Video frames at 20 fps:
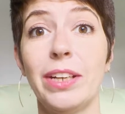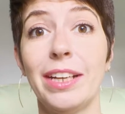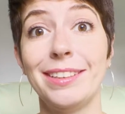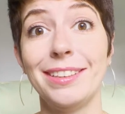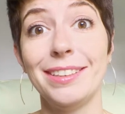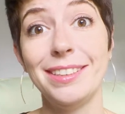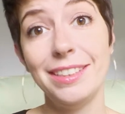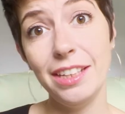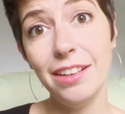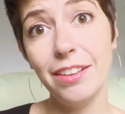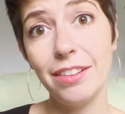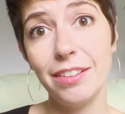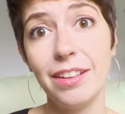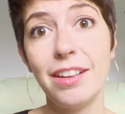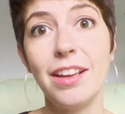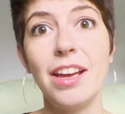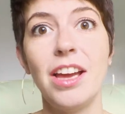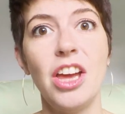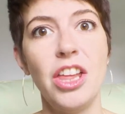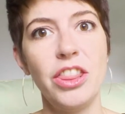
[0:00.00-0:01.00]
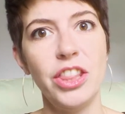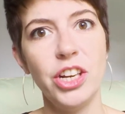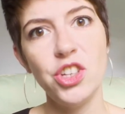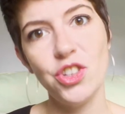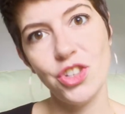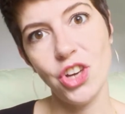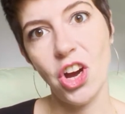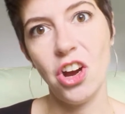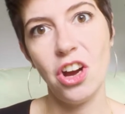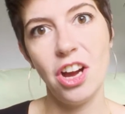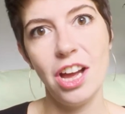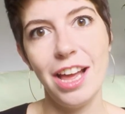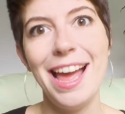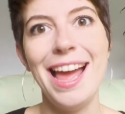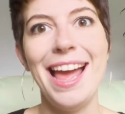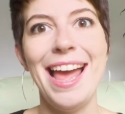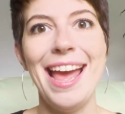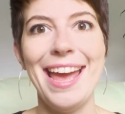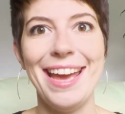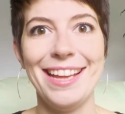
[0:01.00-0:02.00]
at the teeth, their jaw,
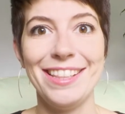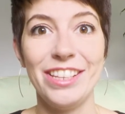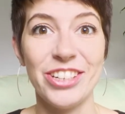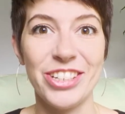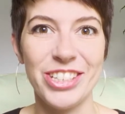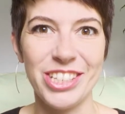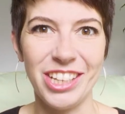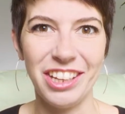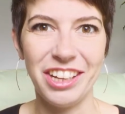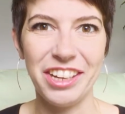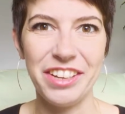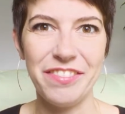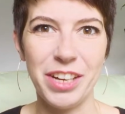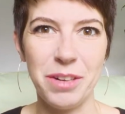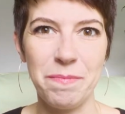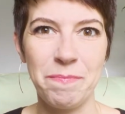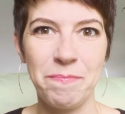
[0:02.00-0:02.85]
and their saliva.